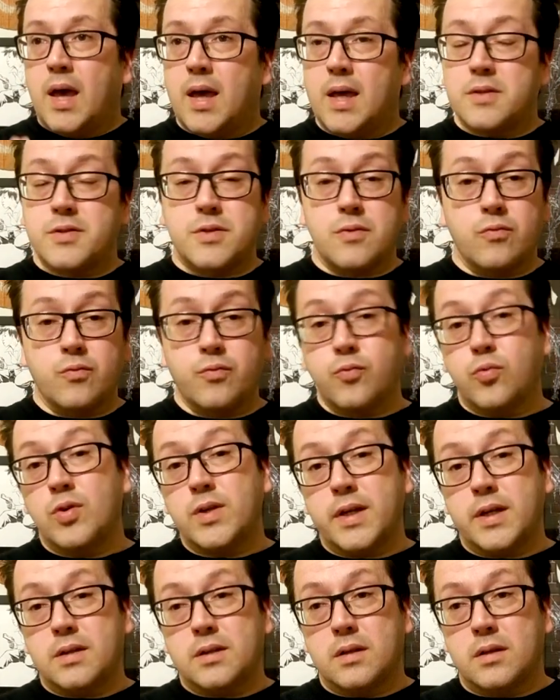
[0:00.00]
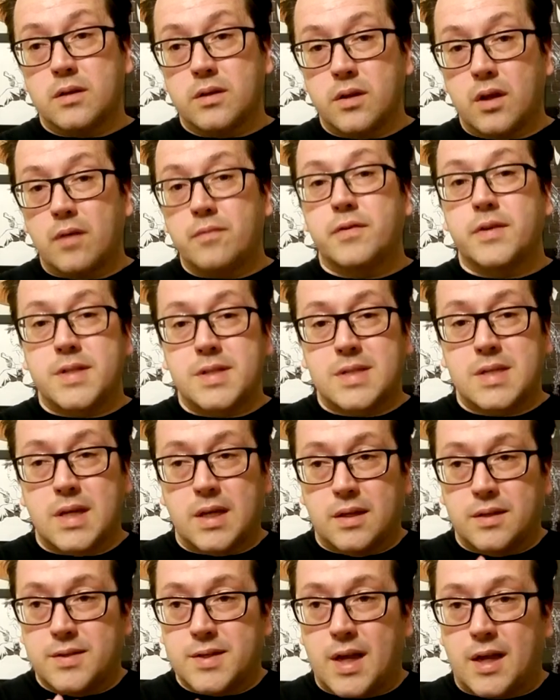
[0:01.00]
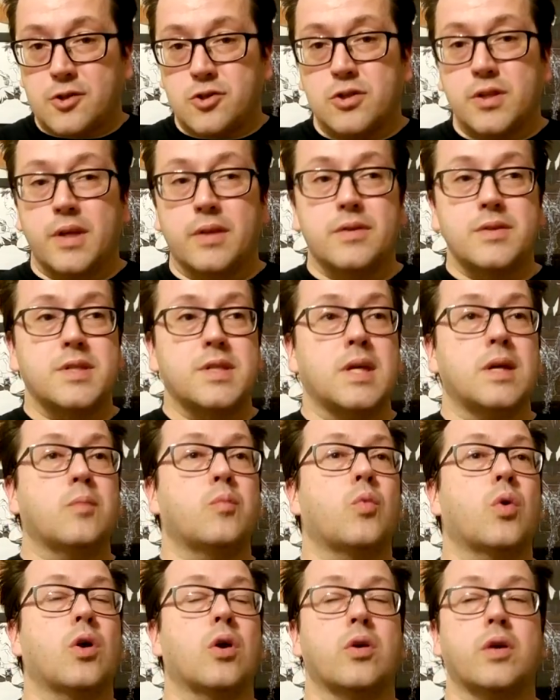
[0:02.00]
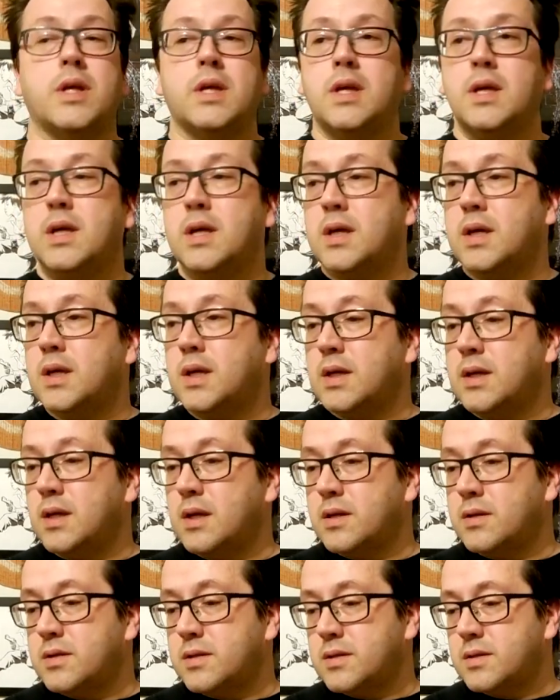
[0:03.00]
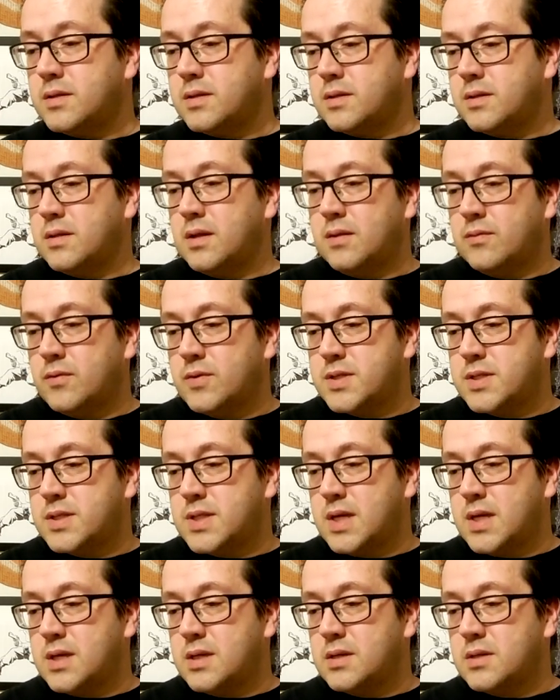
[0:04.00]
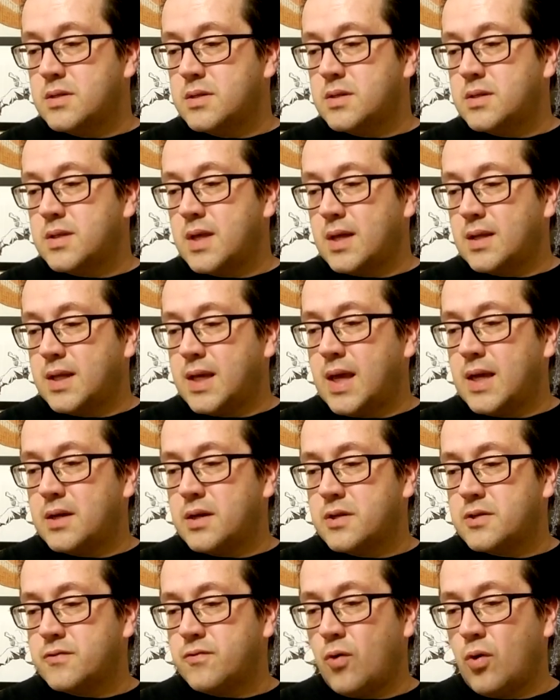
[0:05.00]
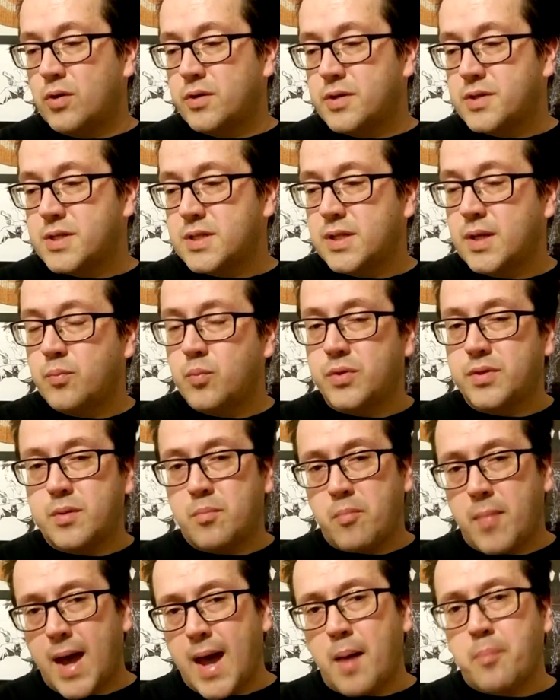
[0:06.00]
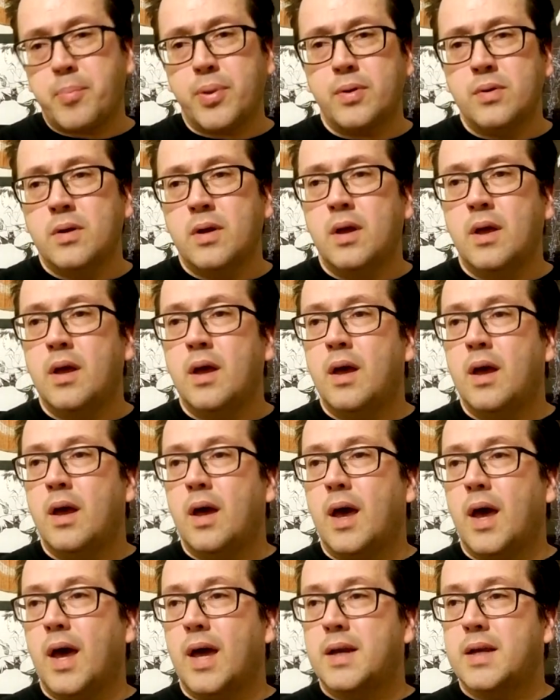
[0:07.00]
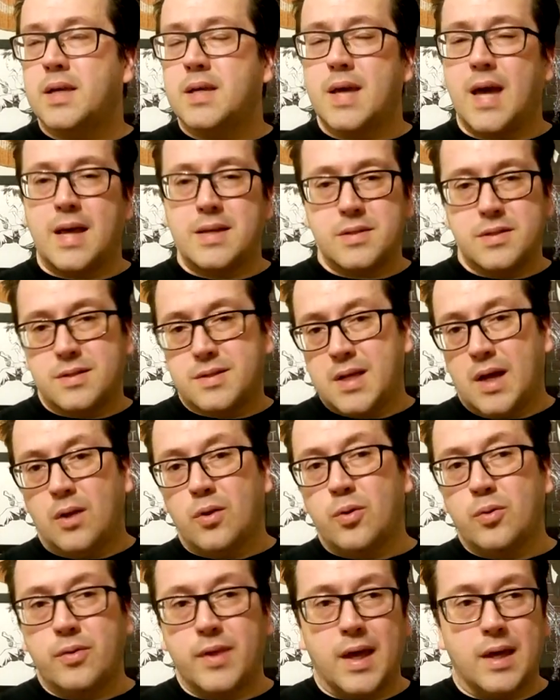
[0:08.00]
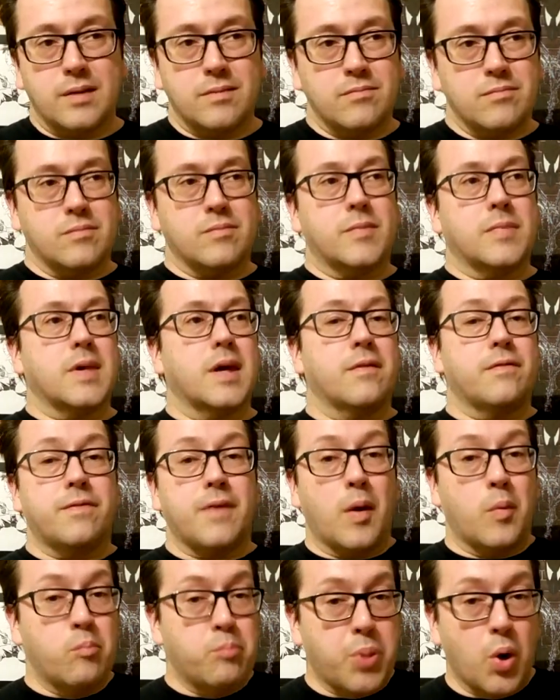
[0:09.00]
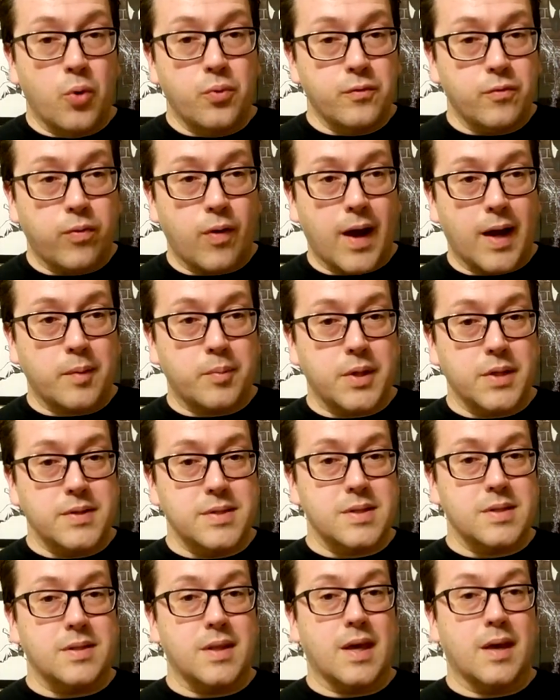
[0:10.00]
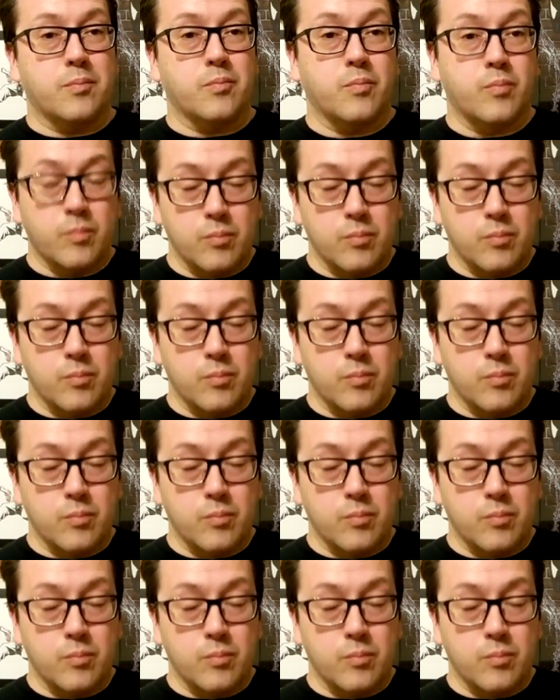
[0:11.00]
in some really lovely scenes, actually. The scene where he sees that Kate has fallen asleep with the map, and he has to tell her that they have found bone fragments that